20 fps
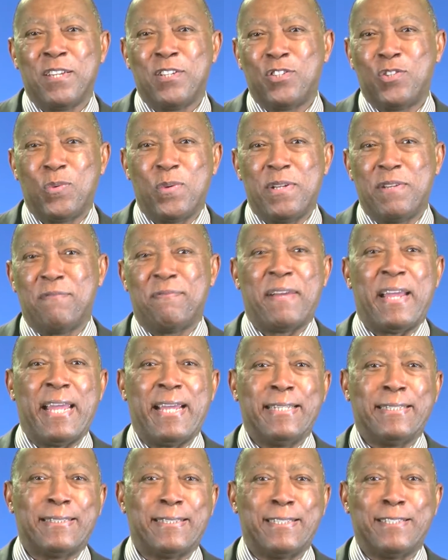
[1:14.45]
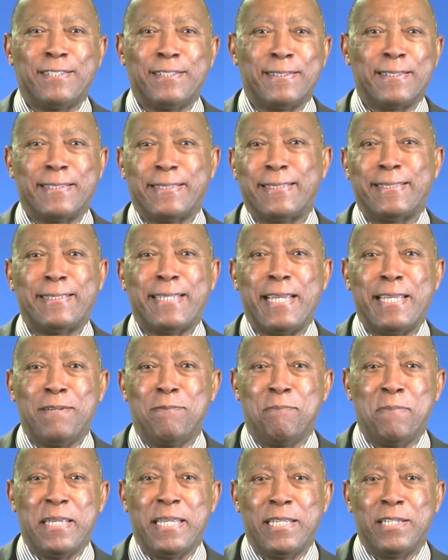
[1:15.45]
to advancing to the state
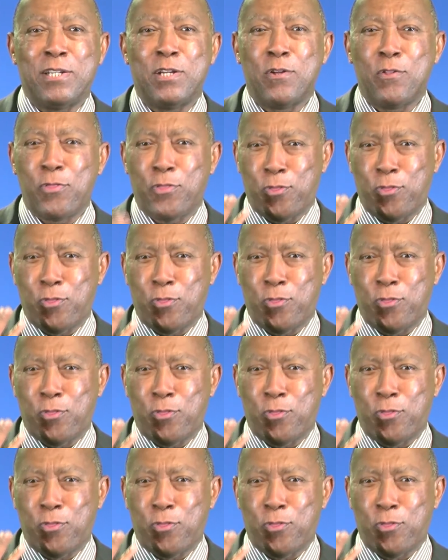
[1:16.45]
meet